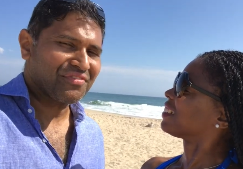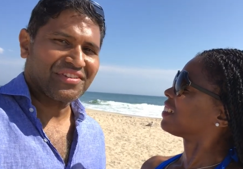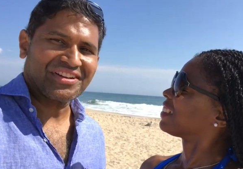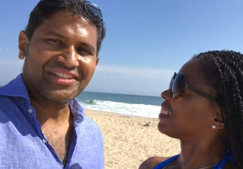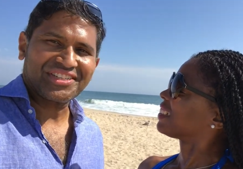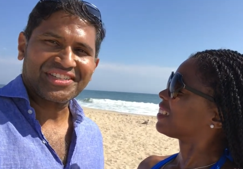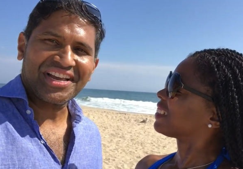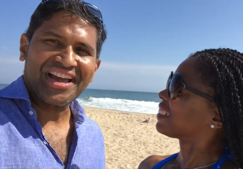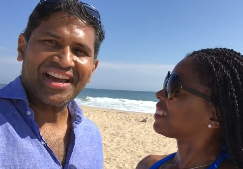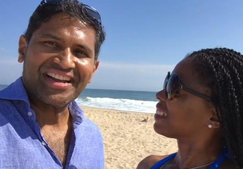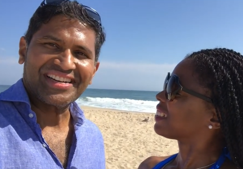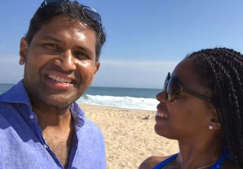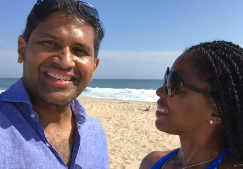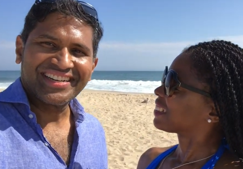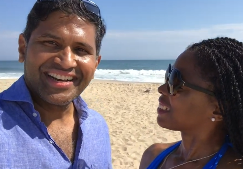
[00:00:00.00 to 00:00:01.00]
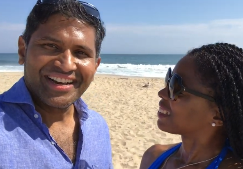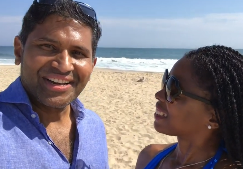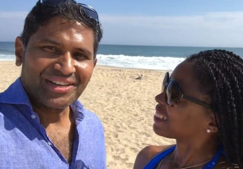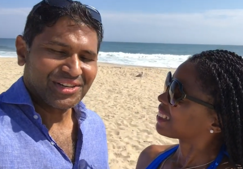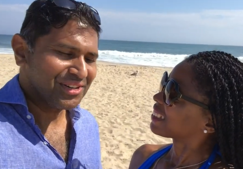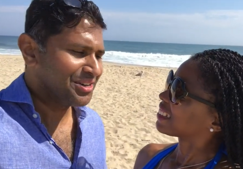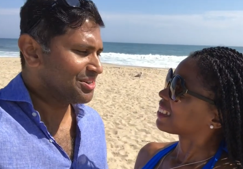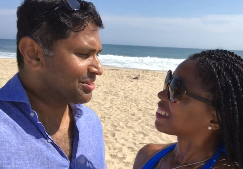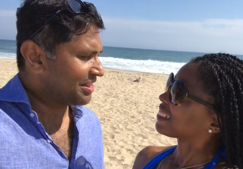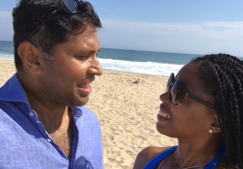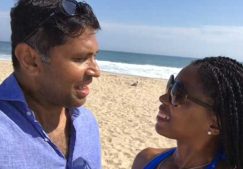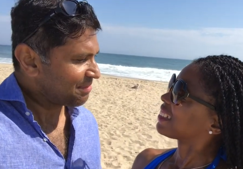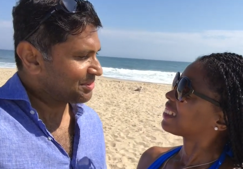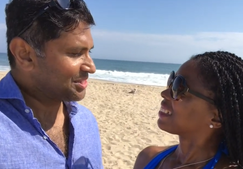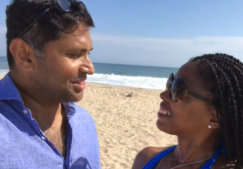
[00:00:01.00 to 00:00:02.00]
Speaker 1: of it said you look
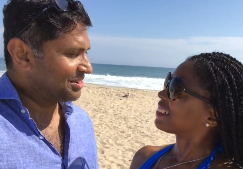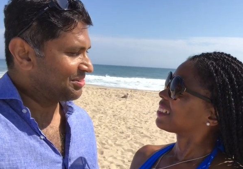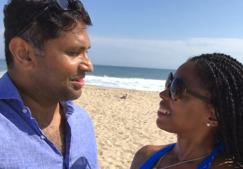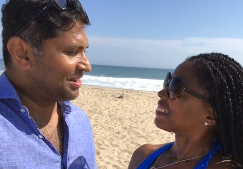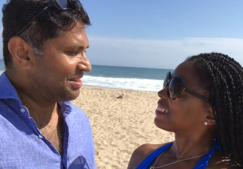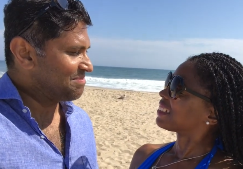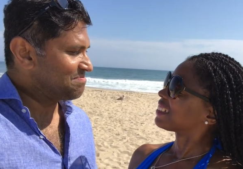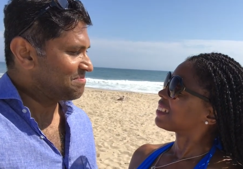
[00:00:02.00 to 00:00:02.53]
absolutely